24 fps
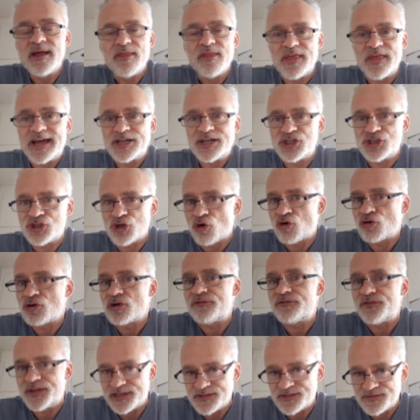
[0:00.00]
That
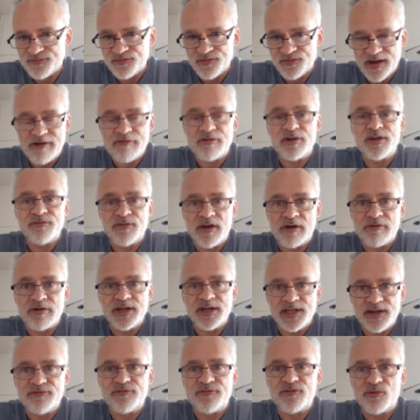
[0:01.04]
geography is very, very
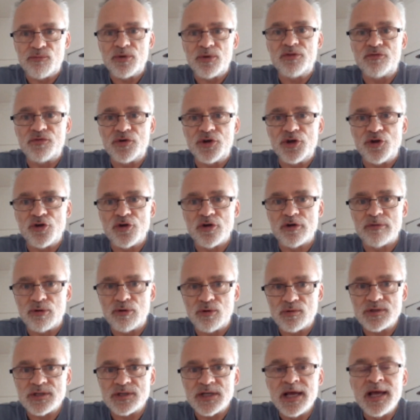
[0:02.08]
different with
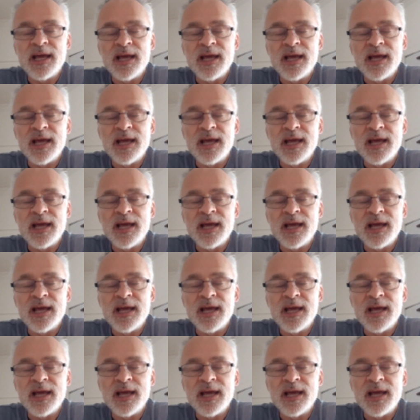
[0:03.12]
renewables,